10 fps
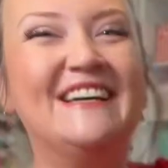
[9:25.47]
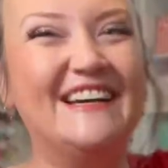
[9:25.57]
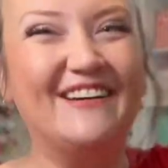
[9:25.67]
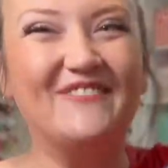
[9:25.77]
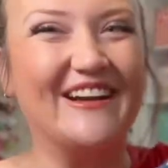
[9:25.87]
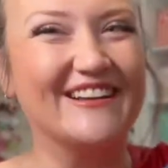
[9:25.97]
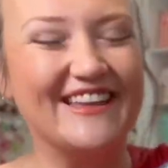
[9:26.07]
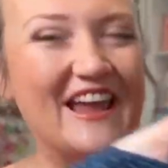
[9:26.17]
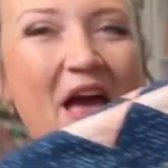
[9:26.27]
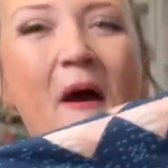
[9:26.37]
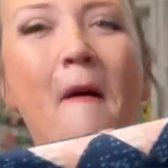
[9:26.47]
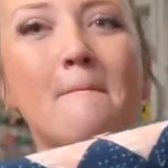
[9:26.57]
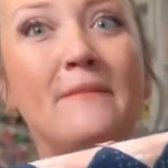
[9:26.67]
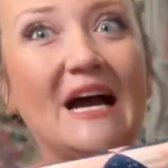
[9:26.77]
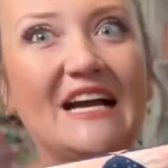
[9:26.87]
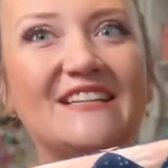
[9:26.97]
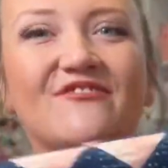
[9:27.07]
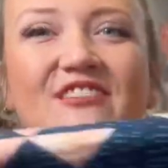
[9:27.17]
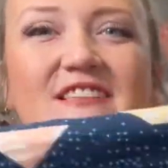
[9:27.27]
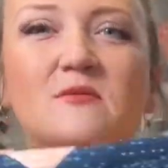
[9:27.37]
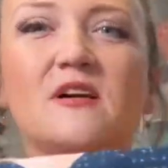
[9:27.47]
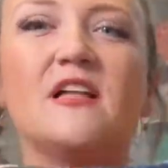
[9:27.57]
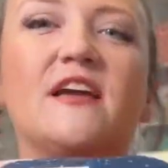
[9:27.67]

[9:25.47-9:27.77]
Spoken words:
Apparently. But for this quilt,